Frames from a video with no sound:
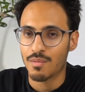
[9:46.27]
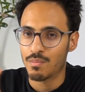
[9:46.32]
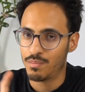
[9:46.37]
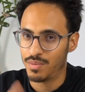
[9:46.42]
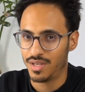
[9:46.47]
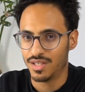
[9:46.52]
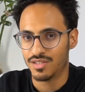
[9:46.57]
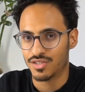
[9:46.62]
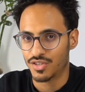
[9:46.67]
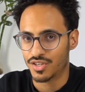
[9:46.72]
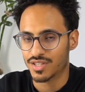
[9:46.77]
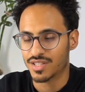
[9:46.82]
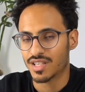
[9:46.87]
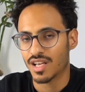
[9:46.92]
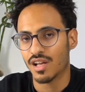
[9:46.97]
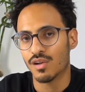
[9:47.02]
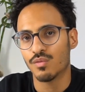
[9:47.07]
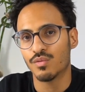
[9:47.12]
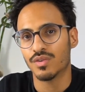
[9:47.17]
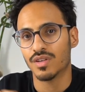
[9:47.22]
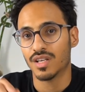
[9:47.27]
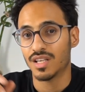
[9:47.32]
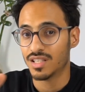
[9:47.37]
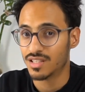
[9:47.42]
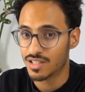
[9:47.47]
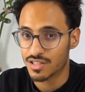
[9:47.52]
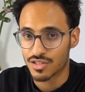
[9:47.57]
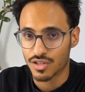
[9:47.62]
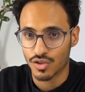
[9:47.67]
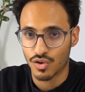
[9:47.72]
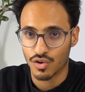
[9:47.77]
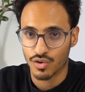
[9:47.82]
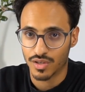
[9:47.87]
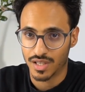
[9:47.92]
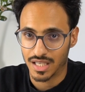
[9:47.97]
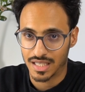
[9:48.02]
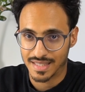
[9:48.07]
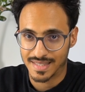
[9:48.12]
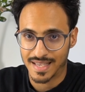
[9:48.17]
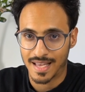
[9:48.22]
pace yourself. It is a long
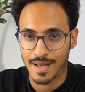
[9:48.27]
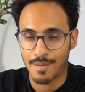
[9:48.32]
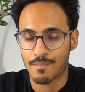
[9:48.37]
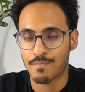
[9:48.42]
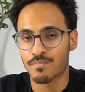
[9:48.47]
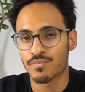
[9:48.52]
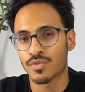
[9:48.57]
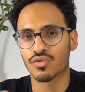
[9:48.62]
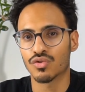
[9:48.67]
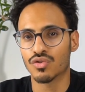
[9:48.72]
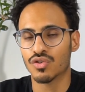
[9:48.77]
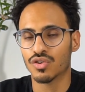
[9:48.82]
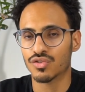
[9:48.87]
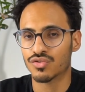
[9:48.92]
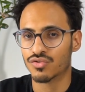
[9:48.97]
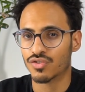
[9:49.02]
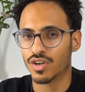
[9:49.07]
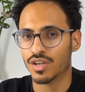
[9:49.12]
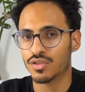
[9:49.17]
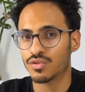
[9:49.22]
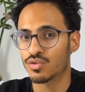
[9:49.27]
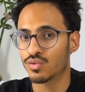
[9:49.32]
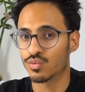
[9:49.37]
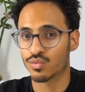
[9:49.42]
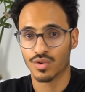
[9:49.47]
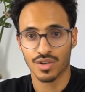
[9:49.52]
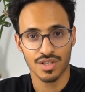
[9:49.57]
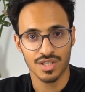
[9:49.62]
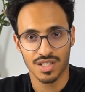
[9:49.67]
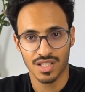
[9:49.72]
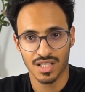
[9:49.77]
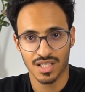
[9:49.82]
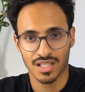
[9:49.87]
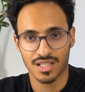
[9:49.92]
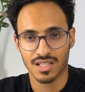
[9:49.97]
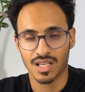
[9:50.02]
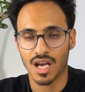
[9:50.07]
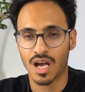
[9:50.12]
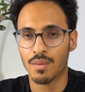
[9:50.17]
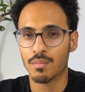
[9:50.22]
exam. Do not try to rush the
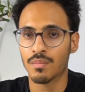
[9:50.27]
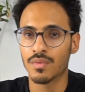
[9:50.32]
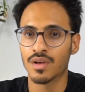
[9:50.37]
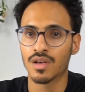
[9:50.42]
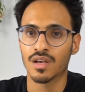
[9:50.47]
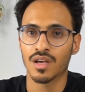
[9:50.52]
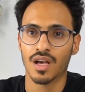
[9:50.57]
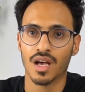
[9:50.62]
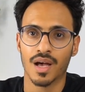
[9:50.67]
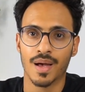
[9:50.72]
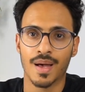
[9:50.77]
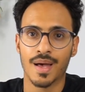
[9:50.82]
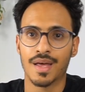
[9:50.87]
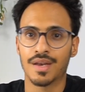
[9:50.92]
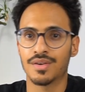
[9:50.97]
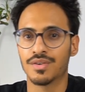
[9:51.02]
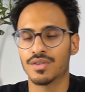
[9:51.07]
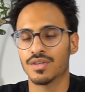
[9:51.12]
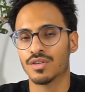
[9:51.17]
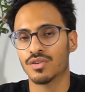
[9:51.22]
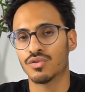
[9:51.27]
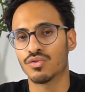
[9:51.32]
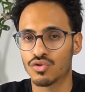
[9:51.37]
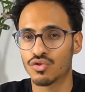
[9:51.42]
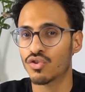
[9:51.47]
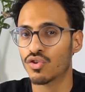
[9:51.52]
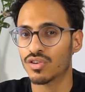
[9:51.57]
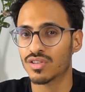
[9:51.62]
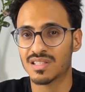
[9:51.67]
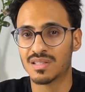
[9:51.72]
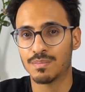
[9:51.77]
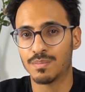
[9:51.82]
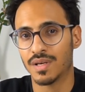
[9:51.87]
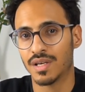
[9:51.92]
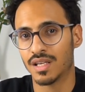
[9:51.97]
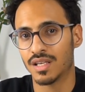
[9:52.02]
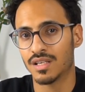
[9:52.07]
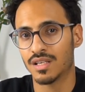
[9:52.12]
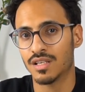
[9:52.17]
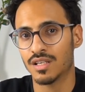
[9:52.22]
exam, and do not
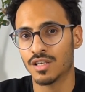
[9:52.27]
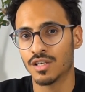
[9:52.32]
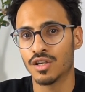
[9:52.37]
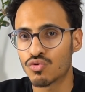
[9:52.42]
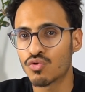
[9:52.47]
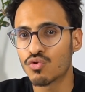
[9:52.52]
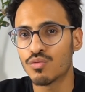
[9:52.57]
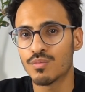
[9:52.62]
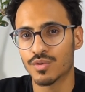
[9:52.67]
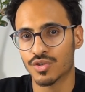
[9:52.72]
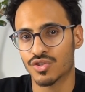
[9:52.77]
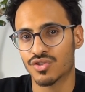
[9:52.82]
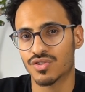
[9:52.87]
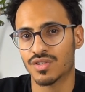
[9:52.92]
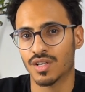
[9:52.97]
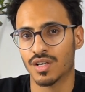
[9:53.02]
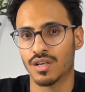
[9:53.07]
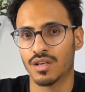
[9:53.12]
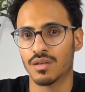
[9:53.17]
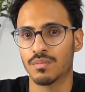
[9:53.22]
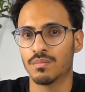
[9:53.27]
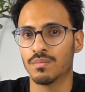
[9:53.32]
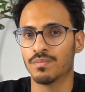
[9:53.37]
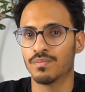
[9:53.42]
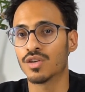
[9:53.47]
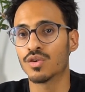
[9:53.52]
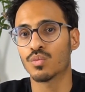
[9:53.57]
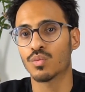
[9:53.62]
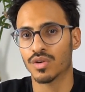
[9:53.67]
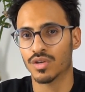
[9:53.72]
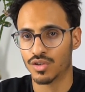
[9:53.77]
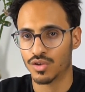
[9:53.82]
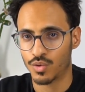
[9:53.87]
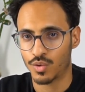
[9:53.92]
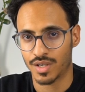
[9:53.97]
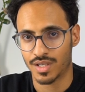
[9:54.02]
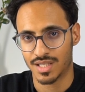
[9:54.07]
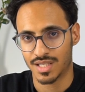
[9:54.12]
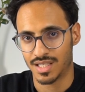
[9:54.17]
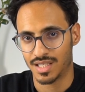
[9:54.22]
spend too much time in one
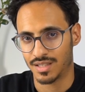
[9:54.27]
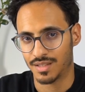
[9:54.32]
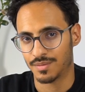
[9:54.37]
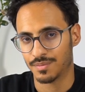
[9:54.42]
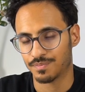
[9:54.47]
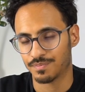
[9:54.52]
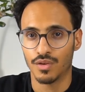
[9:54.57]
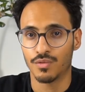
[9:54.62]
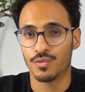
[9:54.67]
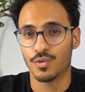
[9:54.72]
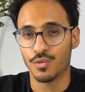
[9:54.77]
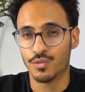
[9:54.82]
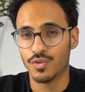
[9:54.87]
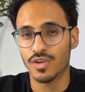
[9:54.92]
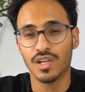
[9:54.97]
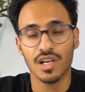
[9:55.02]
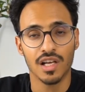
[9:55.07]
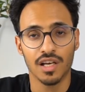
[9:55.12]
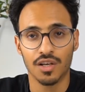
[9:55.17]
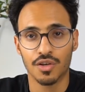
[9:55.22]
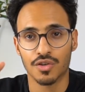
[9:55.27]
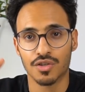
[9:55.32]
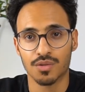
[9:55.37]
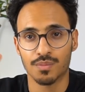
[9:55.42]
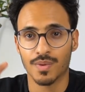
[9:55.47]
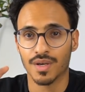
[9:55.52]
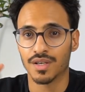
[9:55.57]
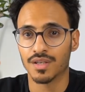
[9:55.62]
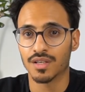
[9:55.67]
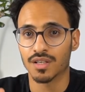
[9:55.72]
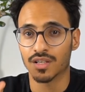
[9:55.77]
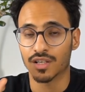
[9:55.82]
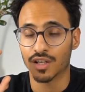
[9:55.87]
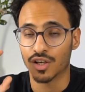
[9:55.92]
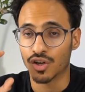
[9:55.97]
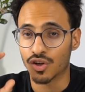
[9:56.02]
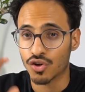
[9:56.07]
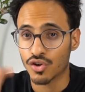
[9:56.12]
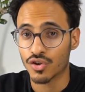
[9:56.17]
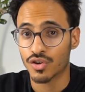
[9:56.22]
question. If you feel like you're spending a
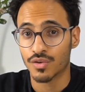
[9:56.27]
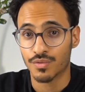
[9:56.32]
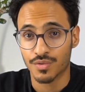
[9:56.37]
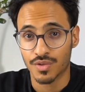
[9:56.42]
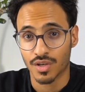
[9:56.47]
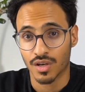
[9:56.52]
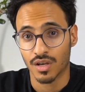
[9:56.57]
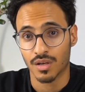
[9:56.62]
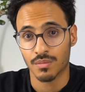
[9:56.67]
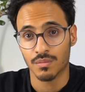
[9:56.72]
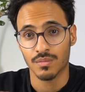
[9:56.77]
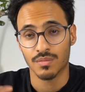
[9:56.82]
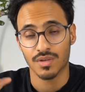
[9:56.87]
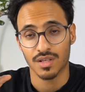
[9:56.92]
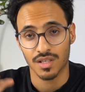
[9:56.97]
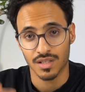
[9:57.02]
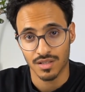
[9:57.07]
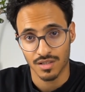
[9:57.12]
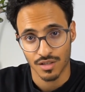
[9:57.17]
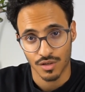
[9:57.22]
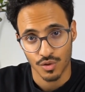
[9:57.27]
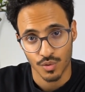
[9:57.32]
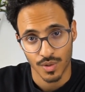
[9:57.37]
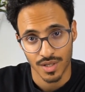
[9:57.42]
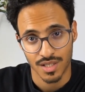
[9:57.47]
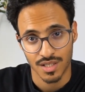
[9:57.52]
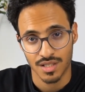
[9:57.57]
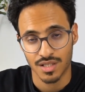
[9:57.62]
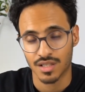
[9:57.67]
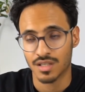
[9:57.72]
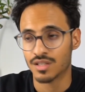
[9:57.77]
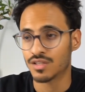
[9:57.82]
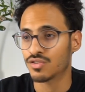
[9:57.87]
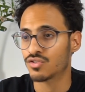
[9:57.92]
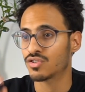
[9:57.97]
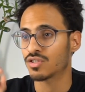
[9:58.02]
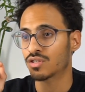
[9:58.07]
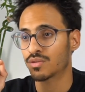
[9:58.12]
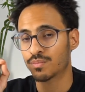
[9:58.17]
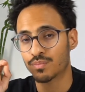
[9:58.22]
lot of time in the question,
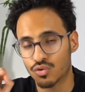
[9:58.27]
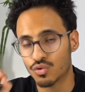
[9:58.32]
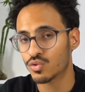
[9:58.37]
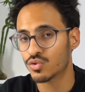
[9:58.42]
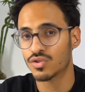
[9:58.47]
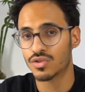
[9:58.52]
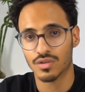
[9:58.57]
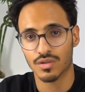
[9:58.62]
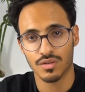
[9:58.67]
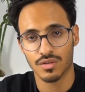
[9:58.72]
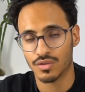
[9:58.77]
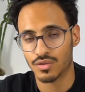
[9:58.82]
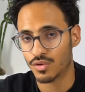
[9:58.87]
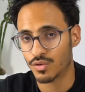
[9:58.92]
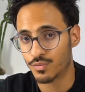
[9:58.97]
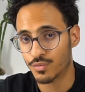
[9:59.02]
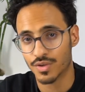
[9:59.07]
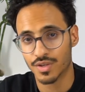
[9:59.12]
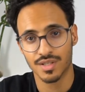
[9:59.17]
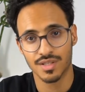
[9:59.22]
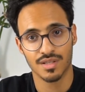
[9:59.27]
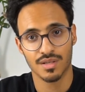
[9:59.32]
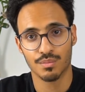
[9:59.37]
just choose your first